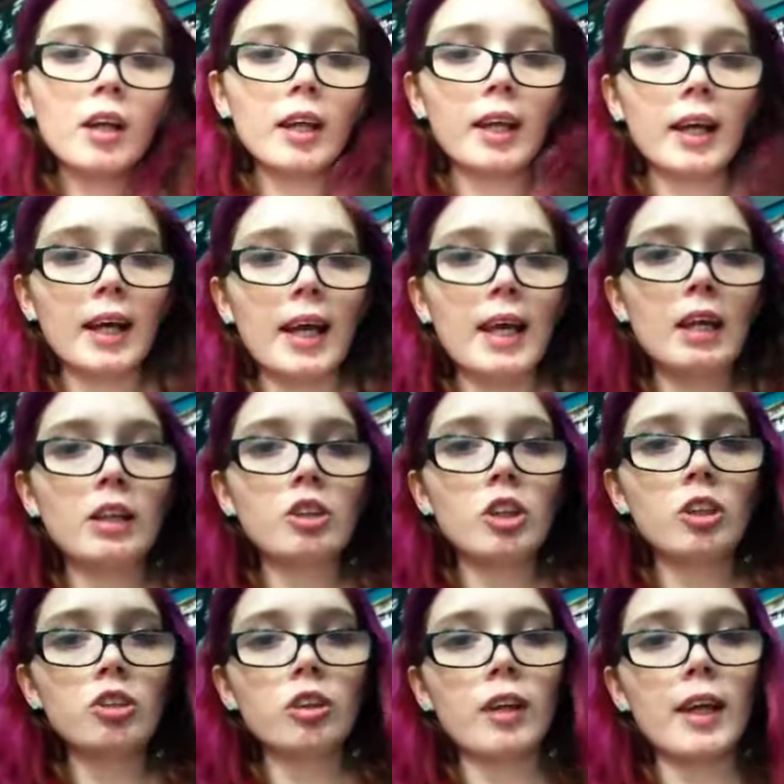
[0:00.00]
Like, I cannot
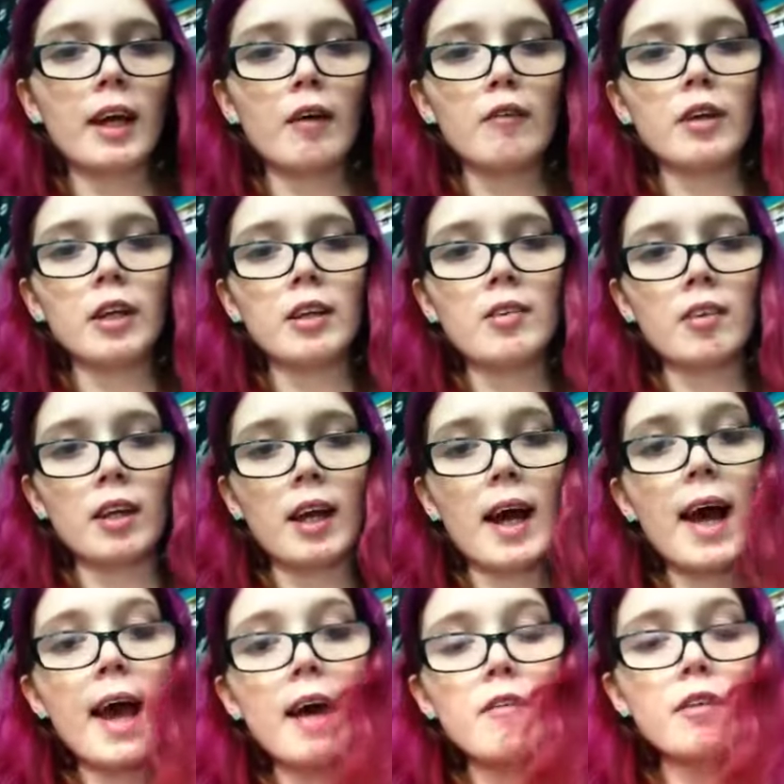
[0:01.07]
change the layout very easily. I
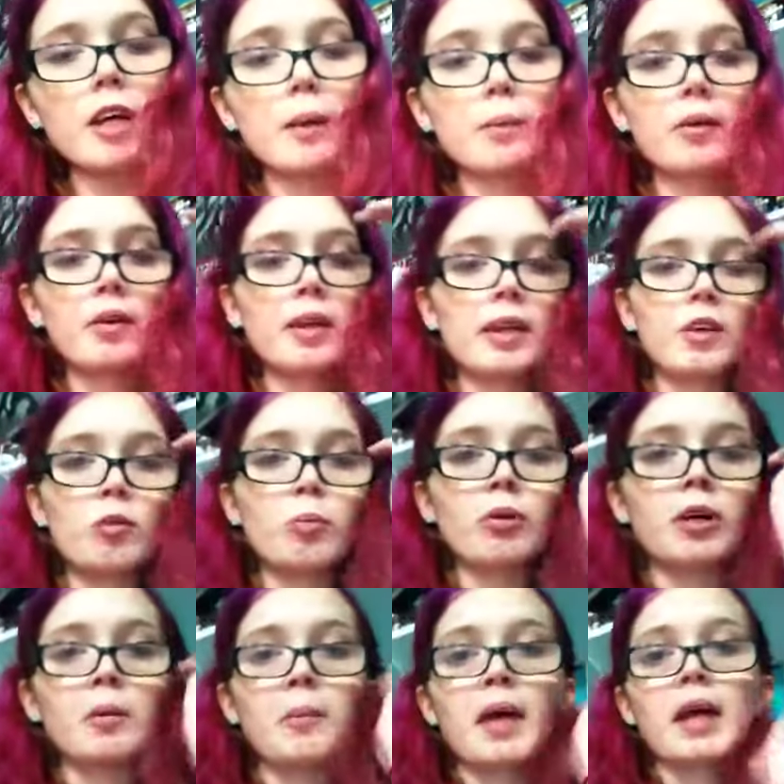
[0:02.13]
have a couple of things
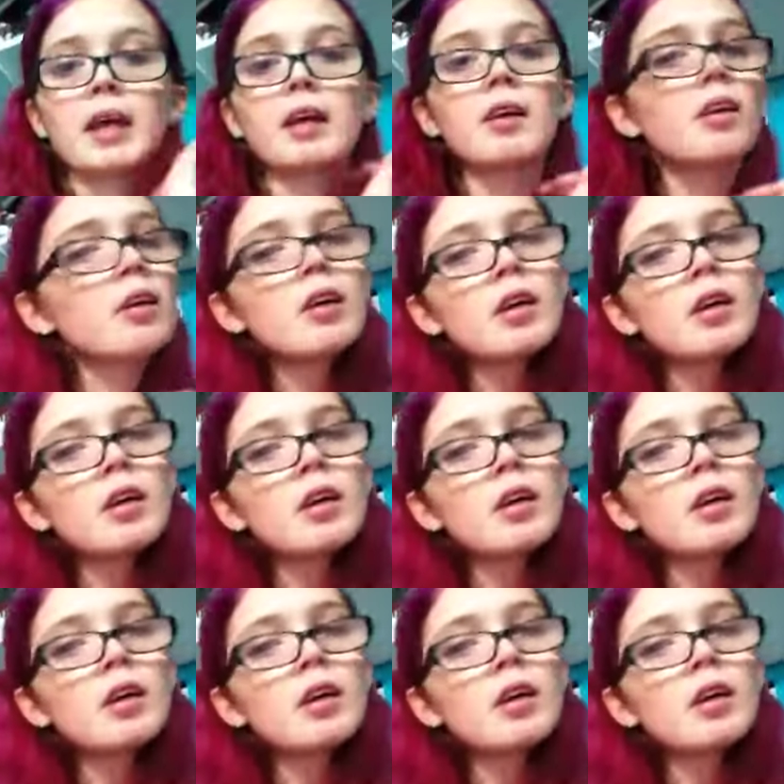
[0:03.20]
pre-made,